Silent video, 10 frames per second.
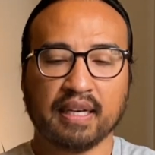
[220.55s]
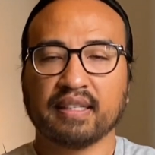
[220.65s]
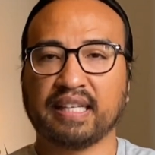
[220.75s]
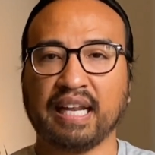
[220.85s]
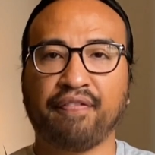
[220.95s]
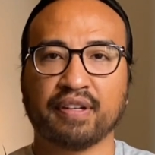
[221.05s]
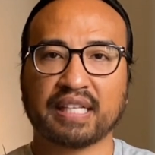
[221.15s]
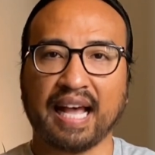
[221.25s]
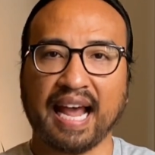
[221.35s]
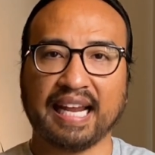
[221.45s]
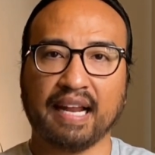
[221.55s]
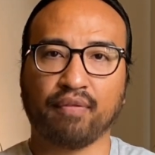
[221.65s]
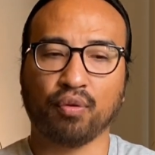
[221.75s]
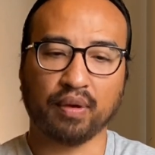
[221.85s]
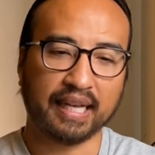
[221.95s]
The difference at A
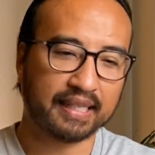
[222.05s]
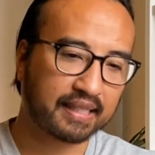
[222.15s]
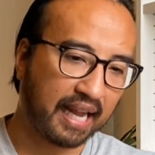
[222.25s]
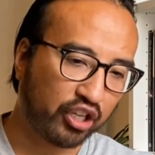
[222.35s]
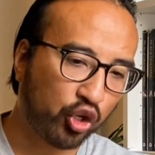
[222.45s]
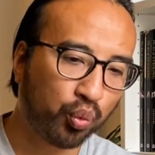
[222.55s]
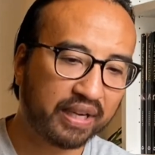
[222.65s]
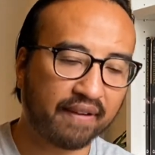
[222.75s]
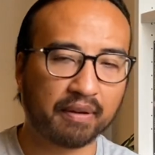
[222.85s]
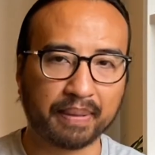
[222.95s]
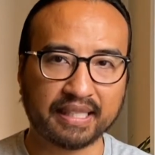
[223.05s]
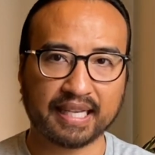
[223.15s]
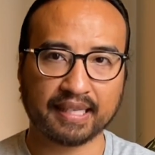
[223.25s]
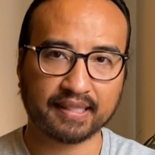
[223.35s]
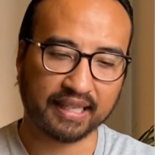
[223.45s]
level is that you will never be
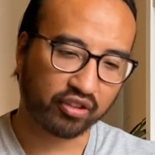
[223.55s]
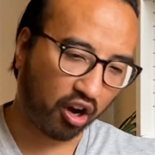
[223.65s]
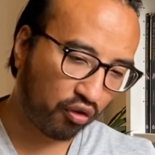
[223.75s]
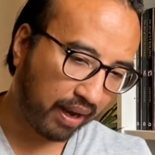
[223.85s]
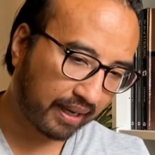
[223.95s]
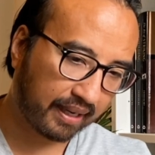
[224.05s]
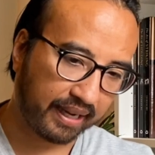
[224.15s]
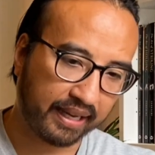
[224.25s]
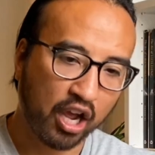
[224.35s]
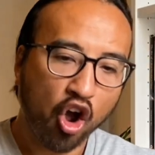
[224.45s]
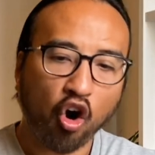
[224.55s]
tested directly